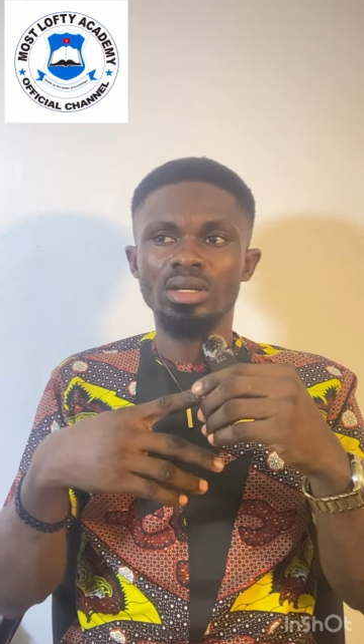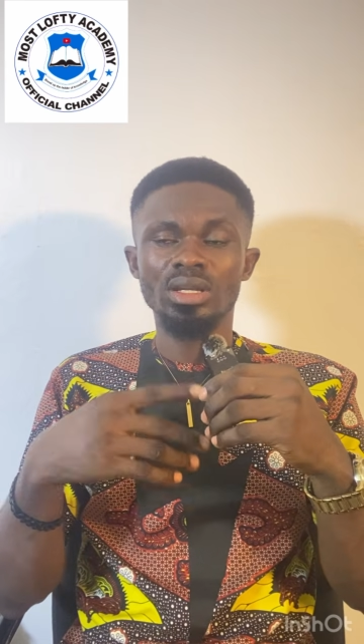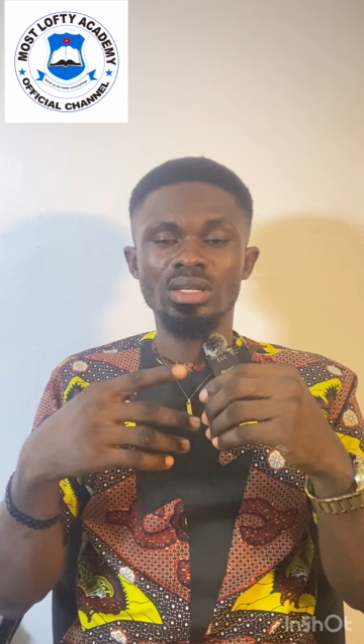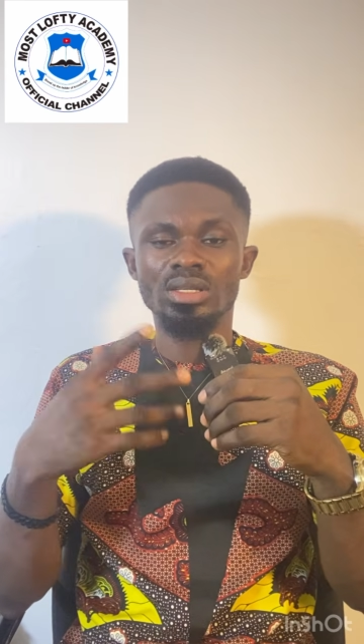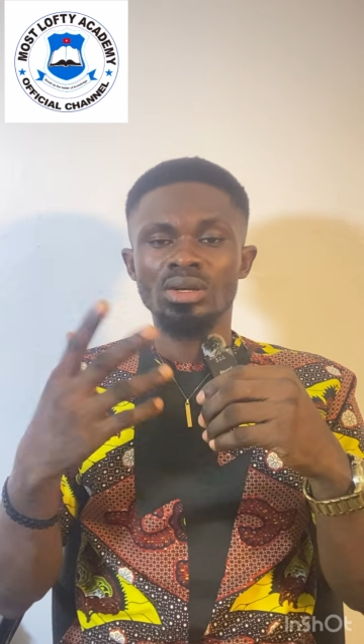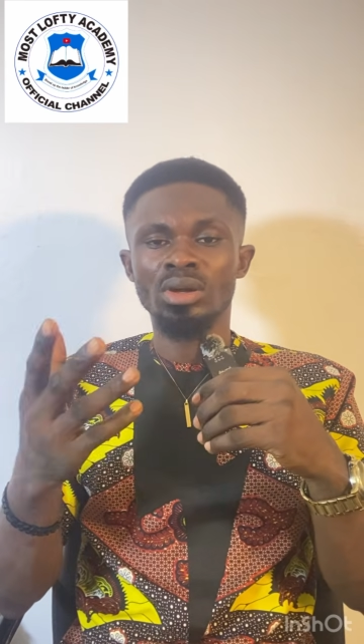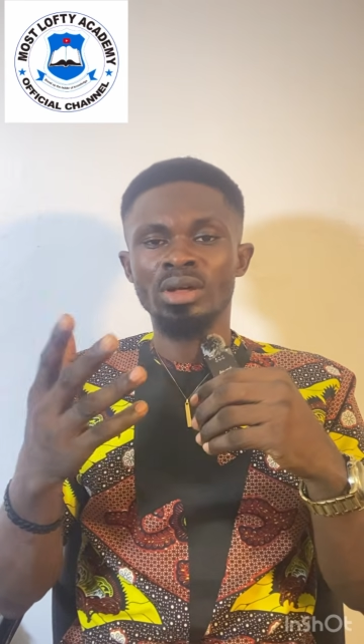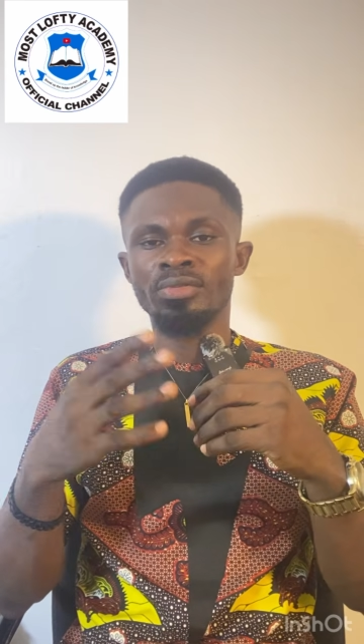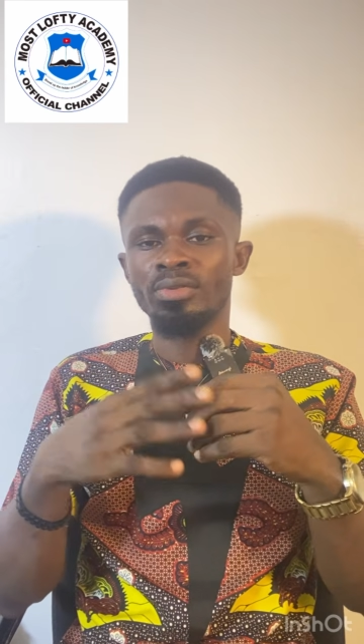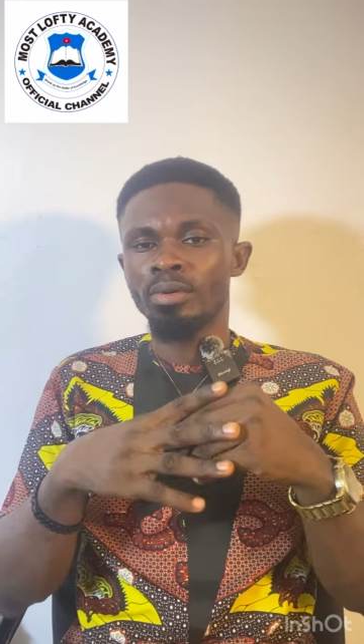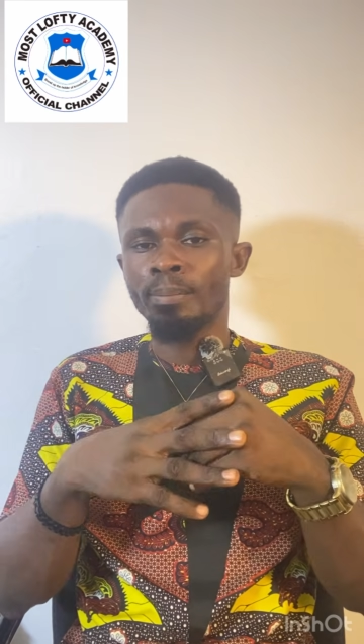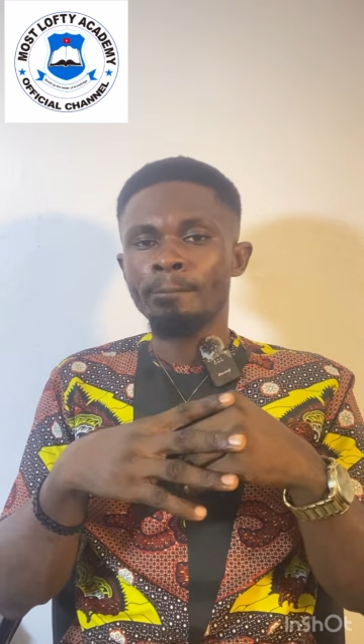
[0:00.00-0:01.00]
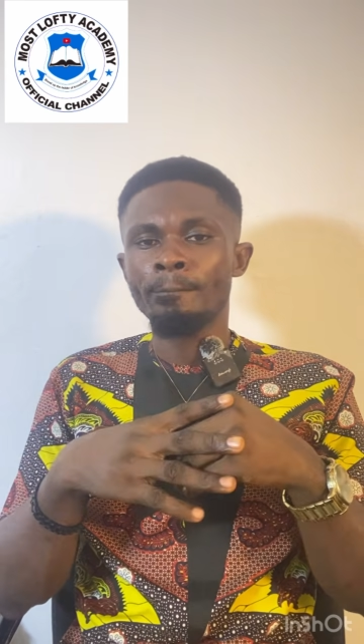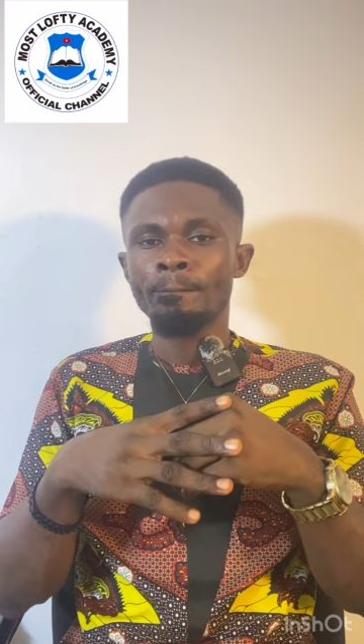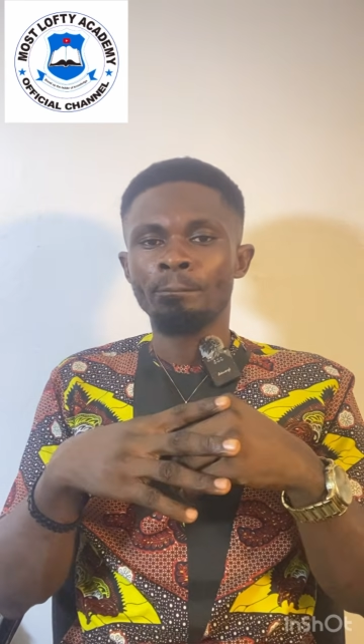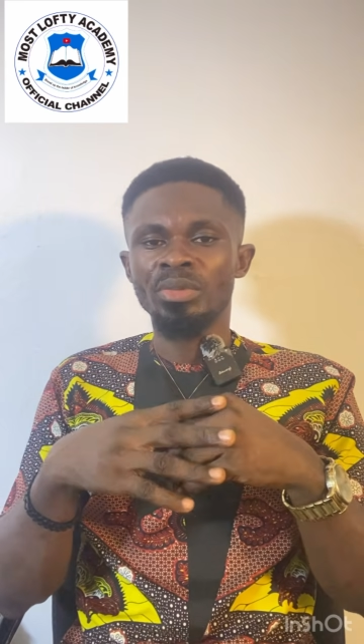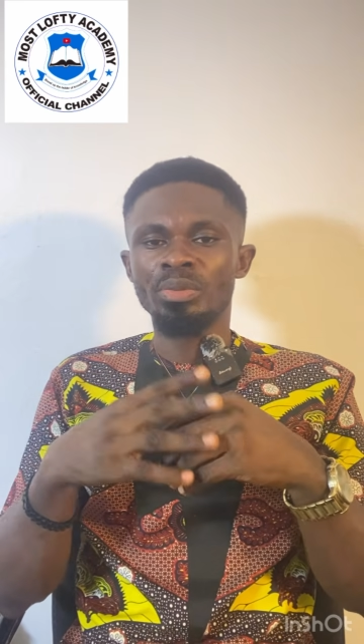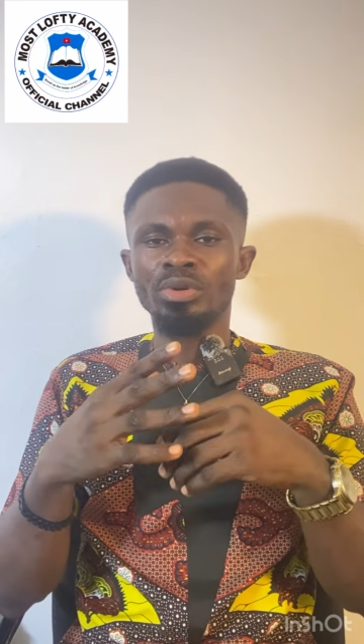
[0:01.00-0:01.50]
In a singular form,
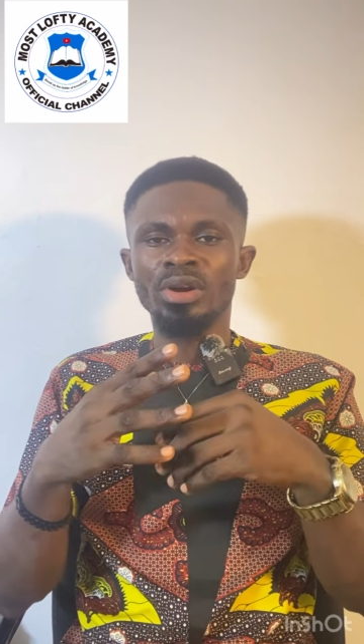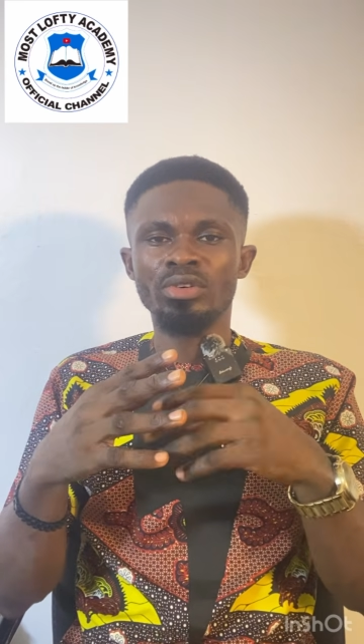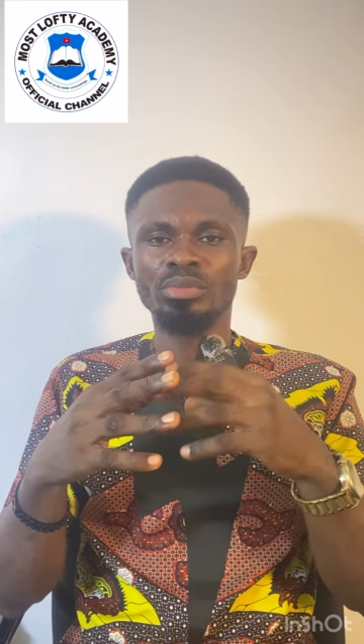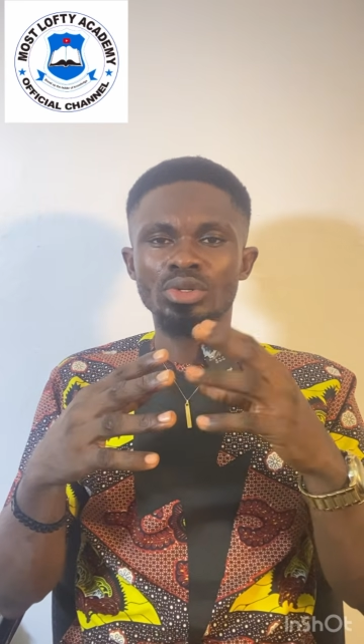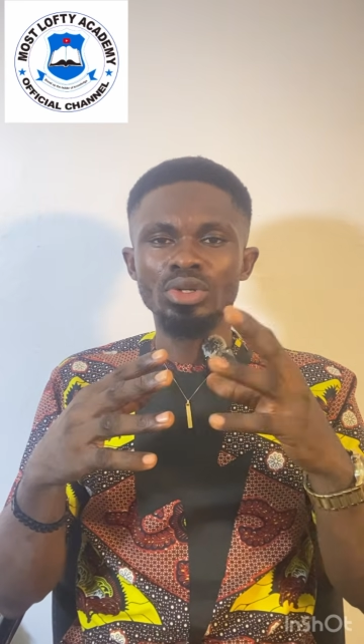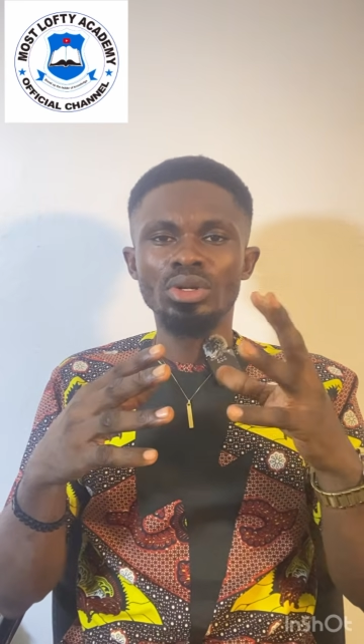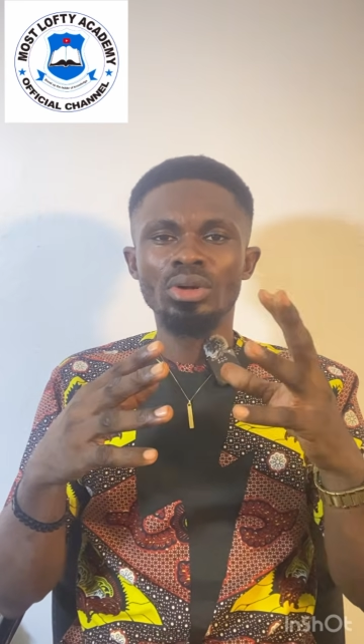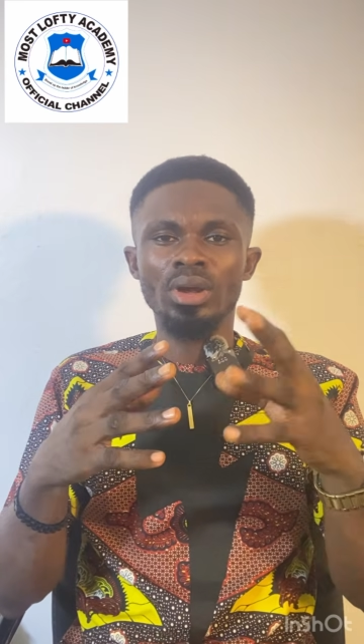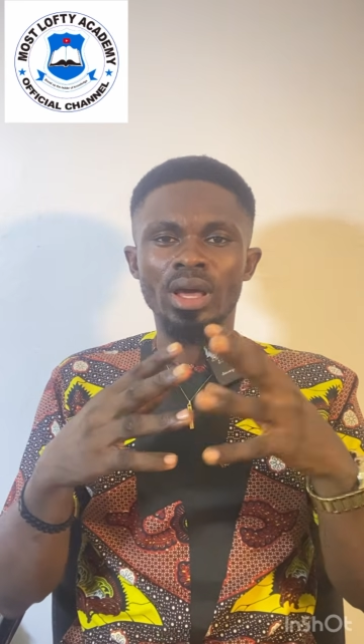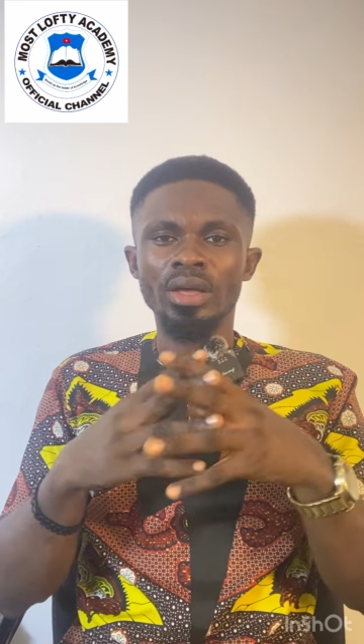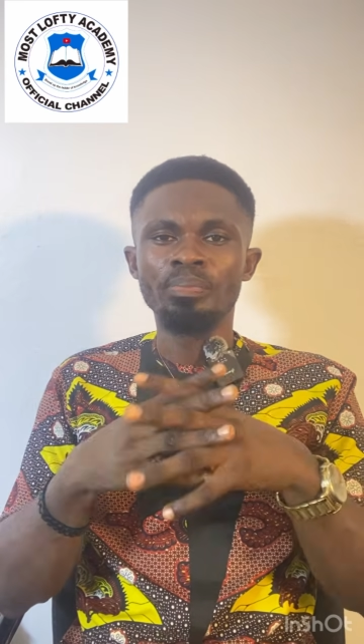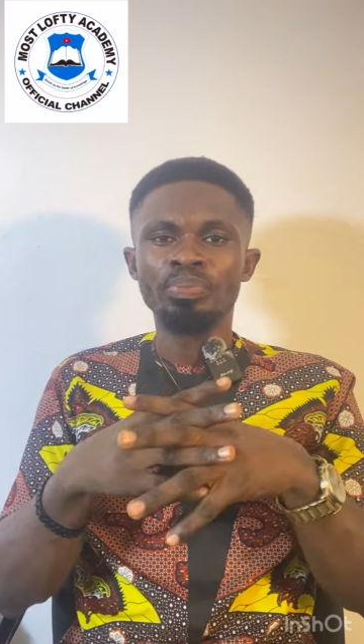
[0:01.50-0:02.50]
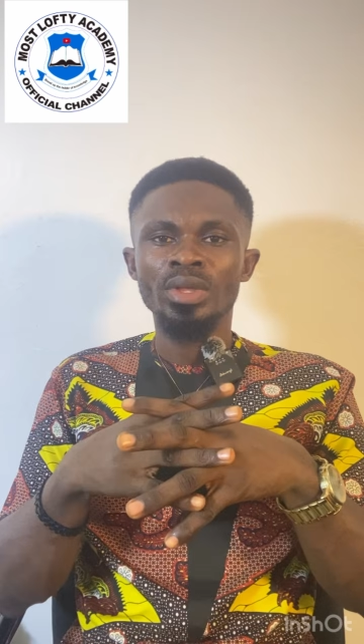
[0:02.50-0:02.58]
the plural form of nucleoli.